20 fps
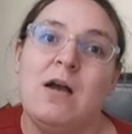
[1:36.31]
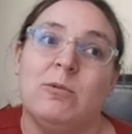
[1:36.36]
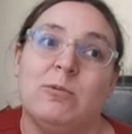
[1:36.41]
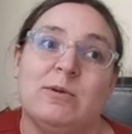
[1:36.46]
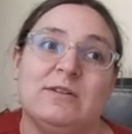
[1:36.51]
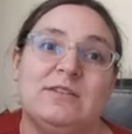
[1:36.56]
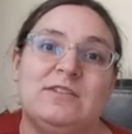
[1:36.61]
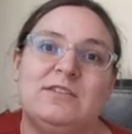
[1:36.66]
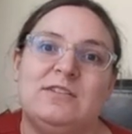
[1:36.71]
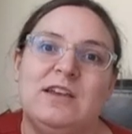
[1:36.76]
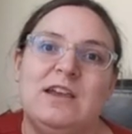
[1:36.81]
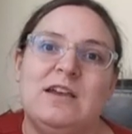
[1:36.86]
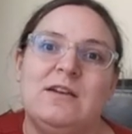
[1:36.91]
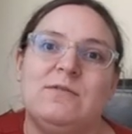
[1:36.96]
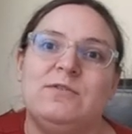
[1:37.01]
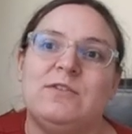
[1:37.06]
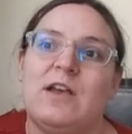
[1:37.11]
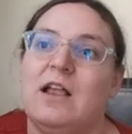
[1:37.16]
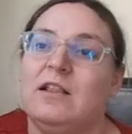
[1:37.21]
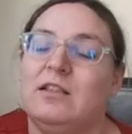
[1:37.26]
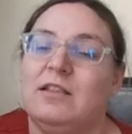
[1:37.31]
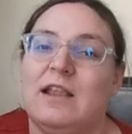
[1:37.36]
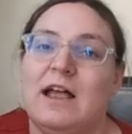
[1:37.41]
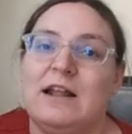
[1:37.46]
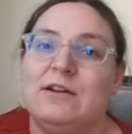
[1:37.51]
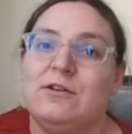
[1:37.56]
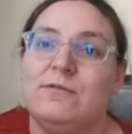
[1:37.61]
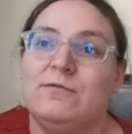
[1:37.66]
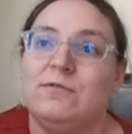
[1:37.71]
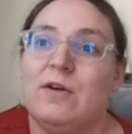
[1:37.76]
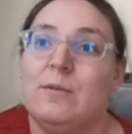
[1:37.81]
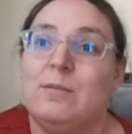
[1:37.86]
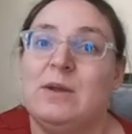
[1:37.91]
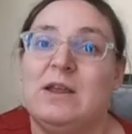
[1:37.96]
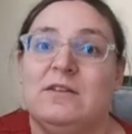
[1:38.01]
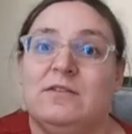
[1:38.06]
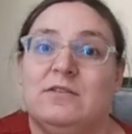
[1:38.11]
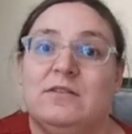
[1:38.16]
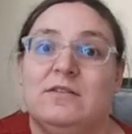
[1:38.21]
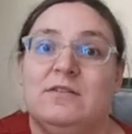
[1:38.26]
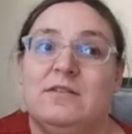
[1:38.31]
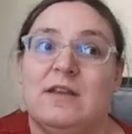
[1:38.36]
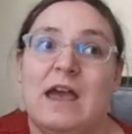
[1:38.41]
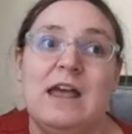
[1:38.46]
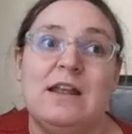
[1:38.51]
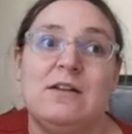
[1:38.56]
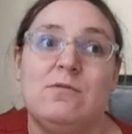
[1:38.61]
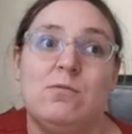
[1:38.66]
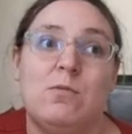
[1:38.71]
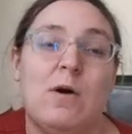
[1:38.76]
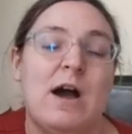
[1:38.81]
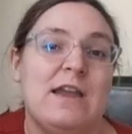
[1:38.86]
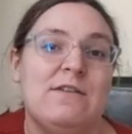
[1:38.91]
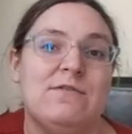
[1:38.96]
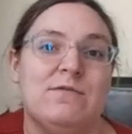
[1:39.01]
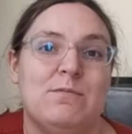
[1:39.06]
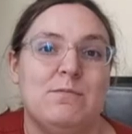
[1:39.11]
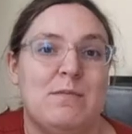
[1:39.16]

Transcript: receives a letter from his dead wife,